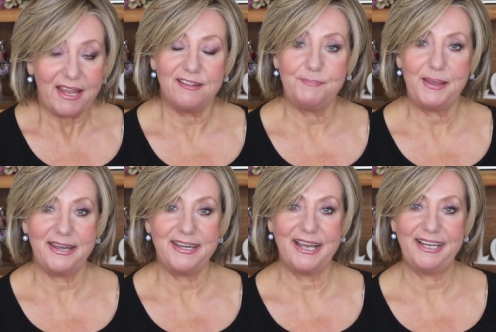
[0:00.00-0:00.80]
it's
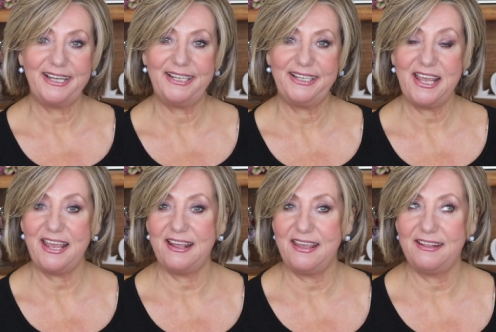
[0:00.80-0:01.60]
been
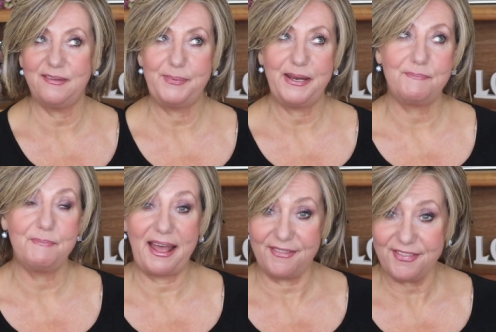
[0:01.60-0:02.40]
a
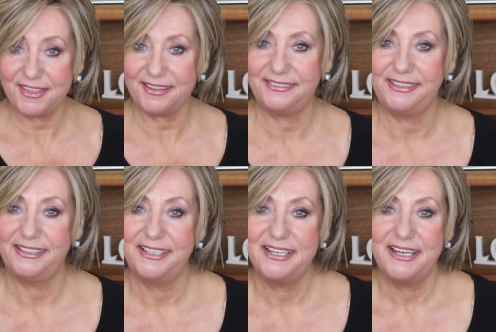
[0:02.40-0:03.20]
month
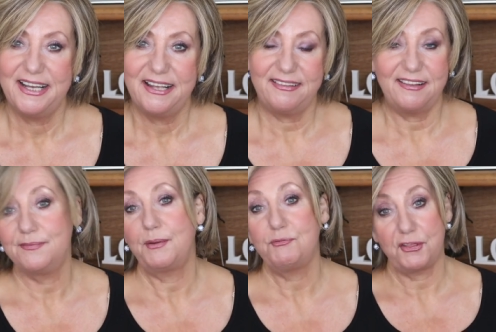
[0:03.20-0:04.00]

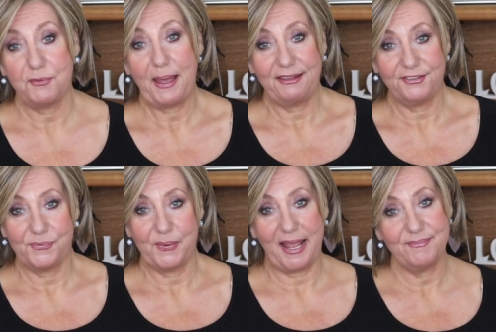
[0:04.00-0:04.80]
since my brother passed
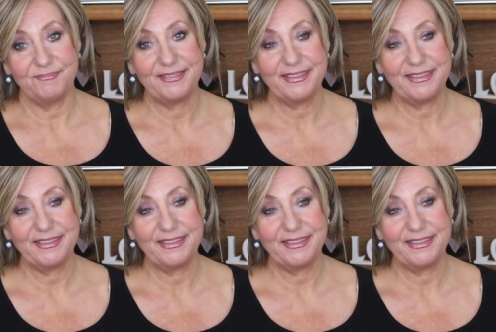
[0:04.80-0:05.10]
away.